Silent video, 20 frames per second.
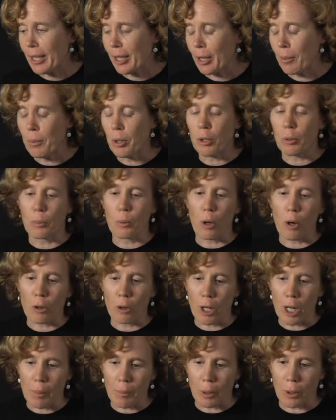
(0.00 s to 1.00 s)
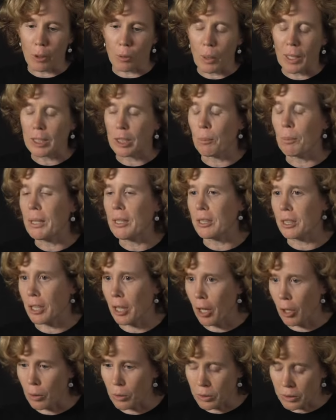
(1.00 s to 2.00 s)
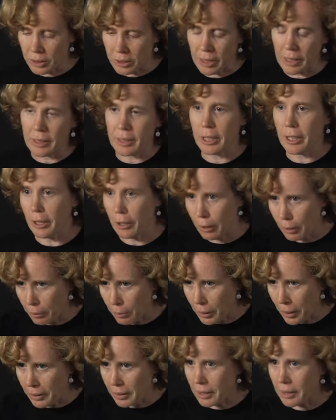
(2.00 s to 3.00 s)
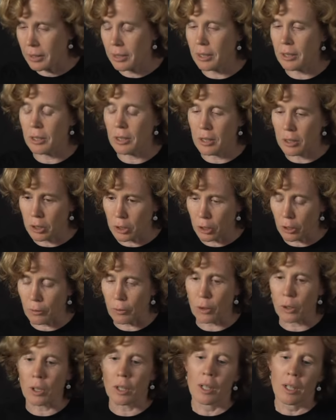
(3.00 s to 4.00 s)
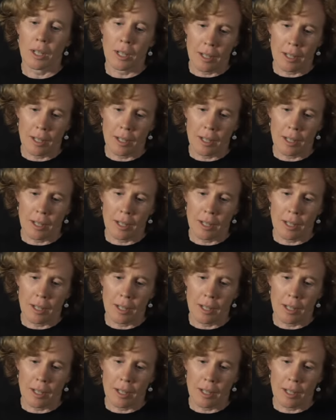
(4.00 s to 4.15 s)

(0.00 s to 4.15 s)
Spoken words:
computer programmer writes a piece of code and says, here, plug this into the server,